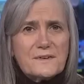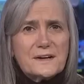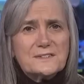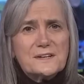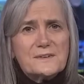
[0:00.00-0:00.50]

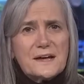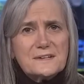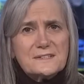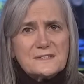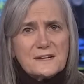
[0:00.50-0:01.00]
finds the
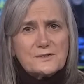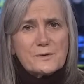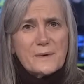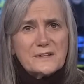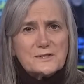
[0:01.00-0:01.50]
United States
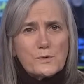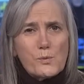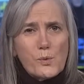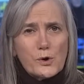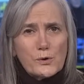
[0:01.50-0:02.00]
remains the
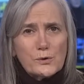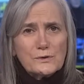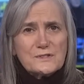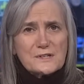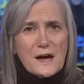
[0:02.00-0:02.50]

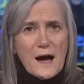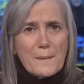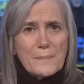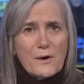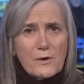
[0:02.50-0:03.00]
world's
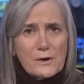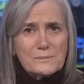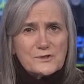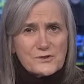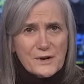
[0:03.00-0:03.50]
top
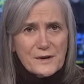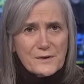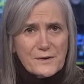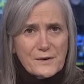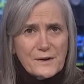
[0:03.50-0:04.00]
arms
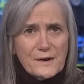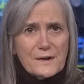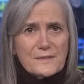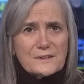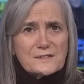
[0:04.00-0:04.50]
trader.
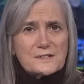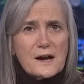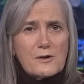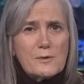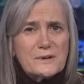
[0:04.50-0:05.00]
The Stockholm